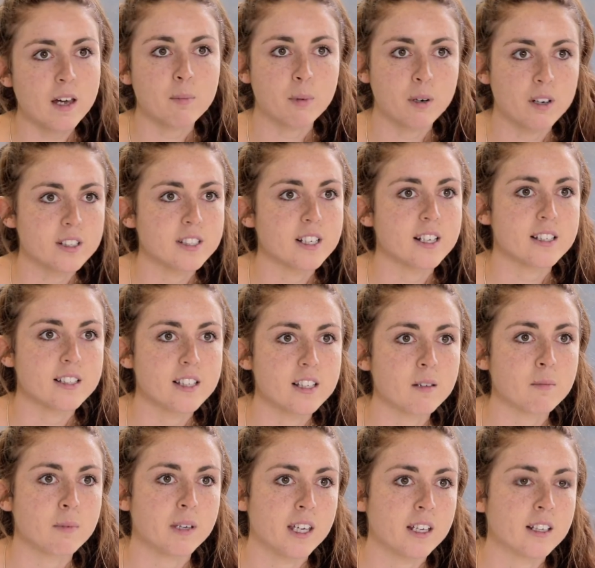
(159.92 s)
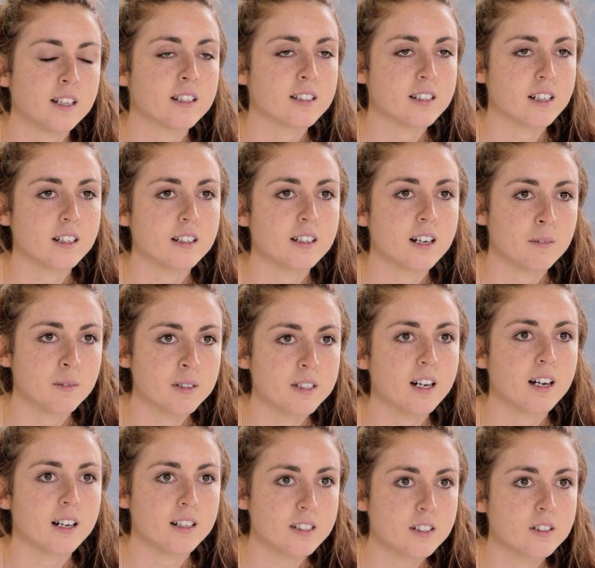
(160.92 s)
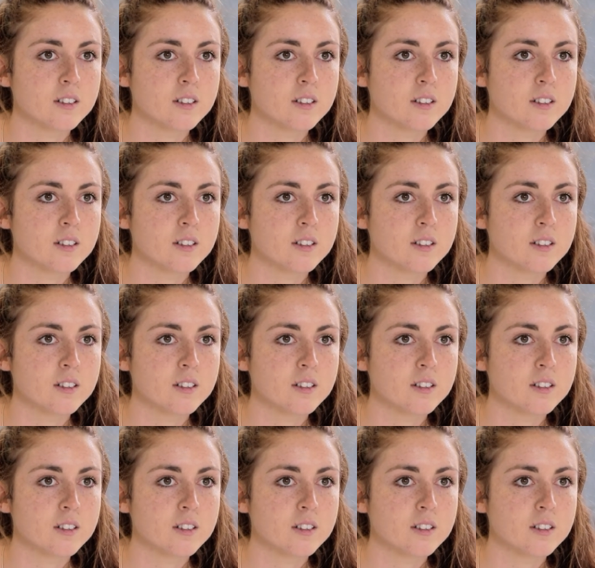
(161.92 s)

that process at the beginning to come into art